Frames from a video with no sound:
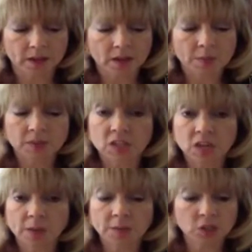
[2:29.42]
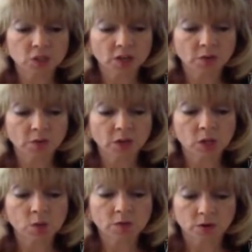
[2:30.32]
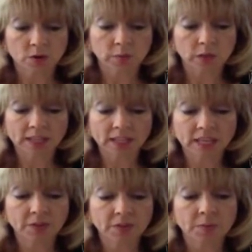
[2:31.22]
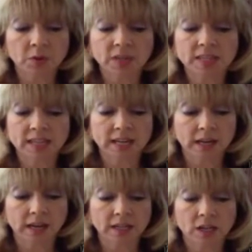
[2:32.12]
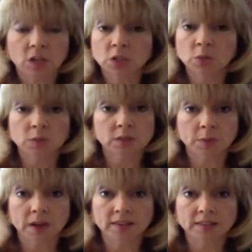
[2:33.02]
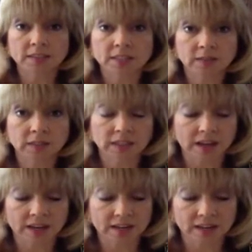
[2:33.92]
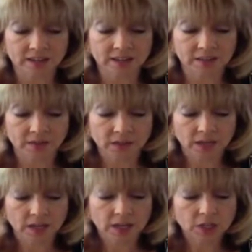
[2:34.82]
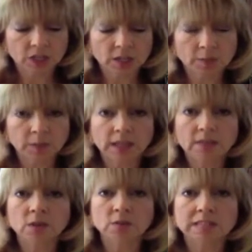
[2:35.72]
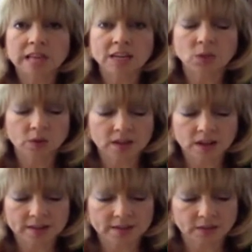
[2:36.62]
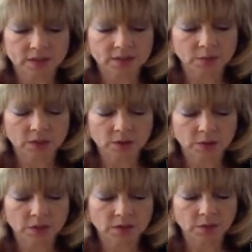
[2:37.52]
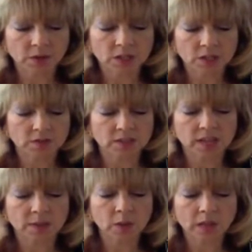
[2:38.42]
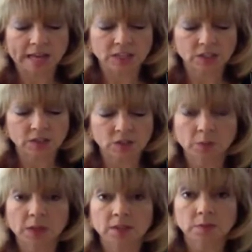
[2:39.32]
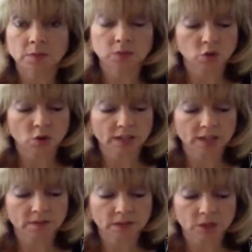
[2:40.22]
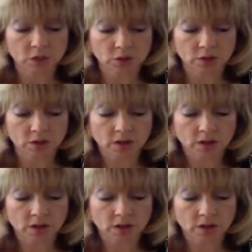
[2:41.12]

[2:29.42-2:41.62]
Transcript: By the time his shadow fell over her, blocking out the milky daylight, she was positively lightheaded. She had believed those light green eyes of his with their thick fringe of sable lashes to be his most striking feature,